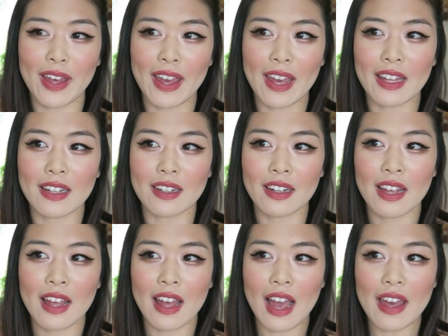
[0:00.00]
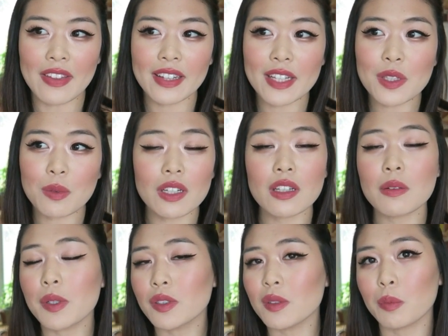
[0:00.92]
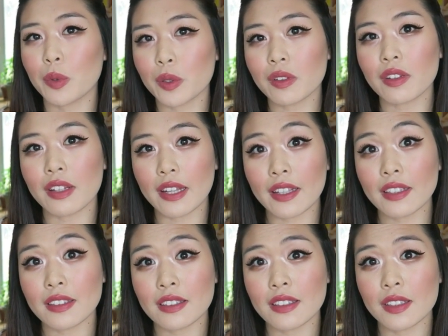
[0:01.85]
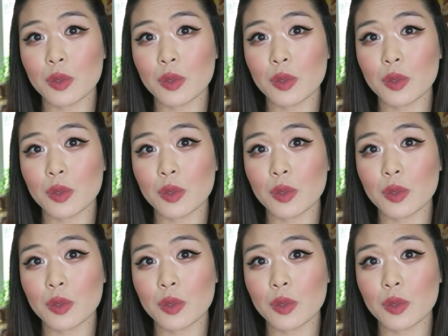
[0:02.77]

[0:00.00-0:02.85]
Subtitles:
And I think that's one of the most important things,